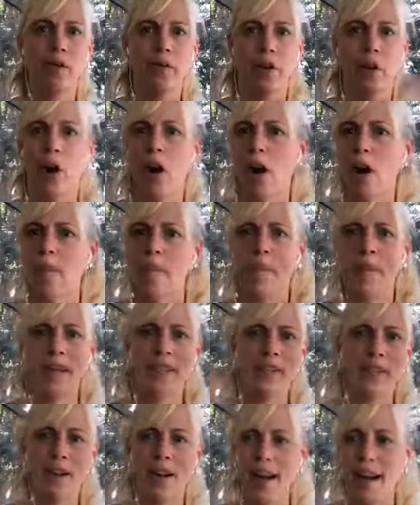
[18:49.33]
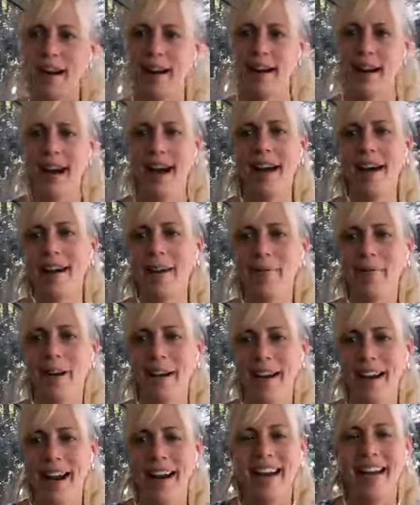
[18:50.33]
their armpits are airing out and
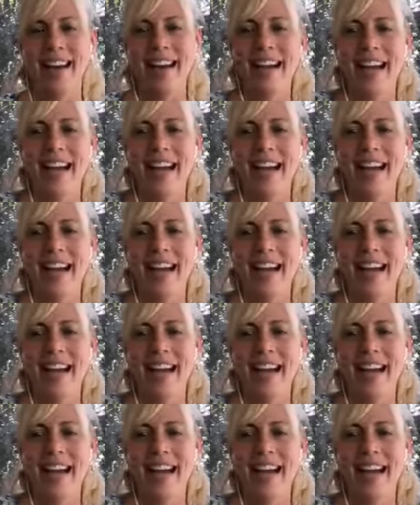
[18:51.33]
whatnot.